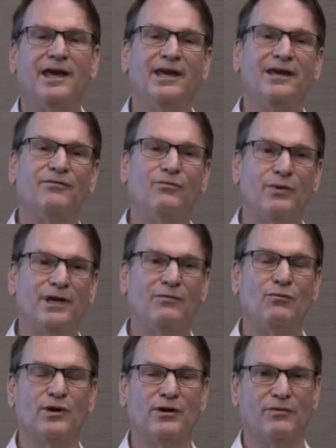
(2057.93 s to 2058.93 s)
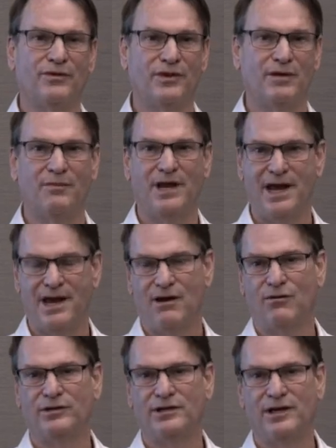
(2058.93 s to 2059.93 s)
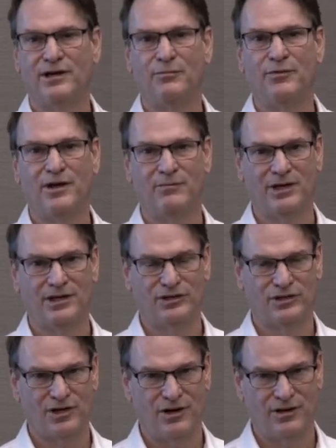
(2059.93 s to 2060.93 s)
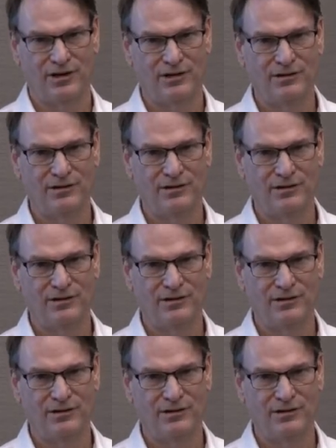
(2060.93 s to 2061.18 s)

If we work with them now to help them get started,